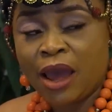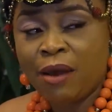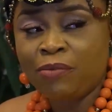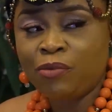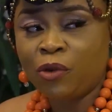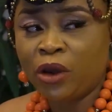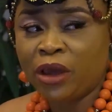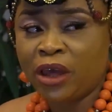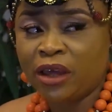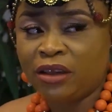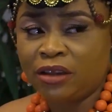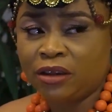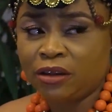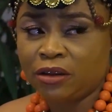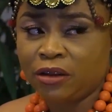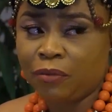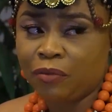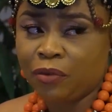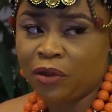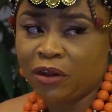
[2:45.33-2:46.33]
I'm not getting
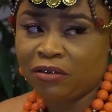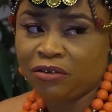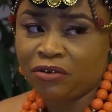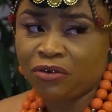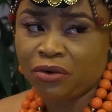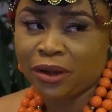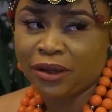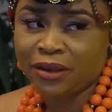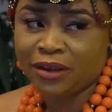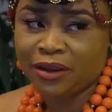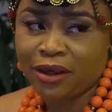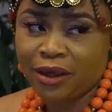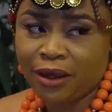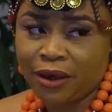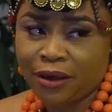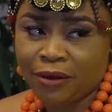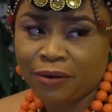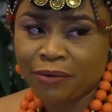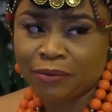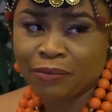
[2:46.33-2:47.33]
something straight
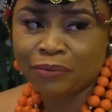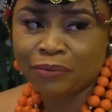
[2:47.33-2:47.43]
here.